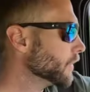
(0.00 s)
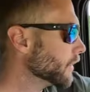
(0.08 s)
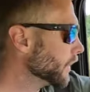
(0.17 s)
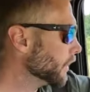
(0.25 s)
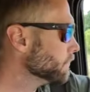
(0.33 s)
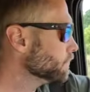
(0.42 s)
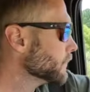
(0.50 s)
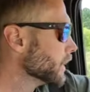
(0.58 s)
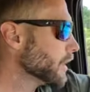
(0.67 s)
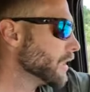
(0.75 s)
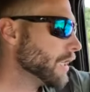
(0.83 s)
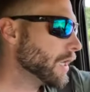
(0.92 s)
but
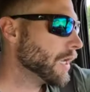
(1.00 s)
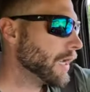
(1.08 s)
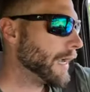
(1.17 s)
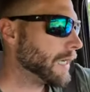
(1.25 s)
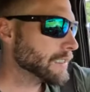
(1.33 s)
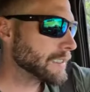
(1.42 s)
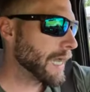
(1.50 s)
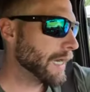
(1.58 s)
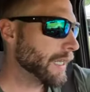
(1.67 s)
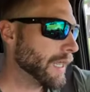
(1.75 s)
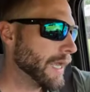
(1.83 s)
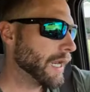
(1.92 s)
then
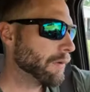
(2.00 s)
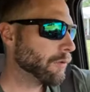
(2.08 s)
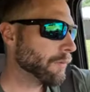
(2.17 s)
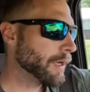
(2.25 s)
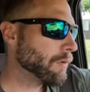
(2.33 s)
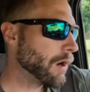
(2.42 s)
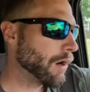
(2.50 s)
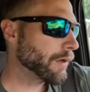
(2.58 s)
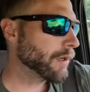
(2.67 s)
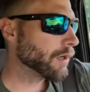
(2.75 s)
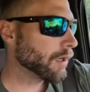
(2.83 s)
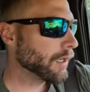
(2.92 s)
outside of that I'm gonna be
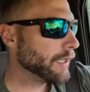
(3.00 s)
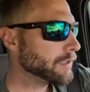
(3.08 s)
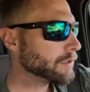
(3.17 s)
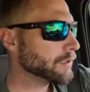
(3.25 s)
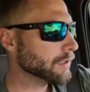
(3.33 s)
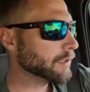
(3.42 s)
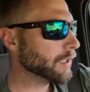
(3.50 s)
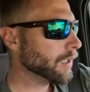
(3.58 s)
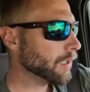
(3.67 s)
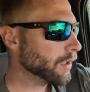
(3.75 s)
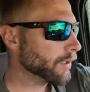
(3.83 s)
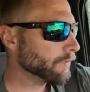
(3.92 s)
walking creeks
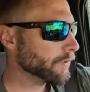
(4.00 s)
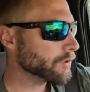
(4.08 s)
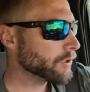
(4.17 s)
and looking for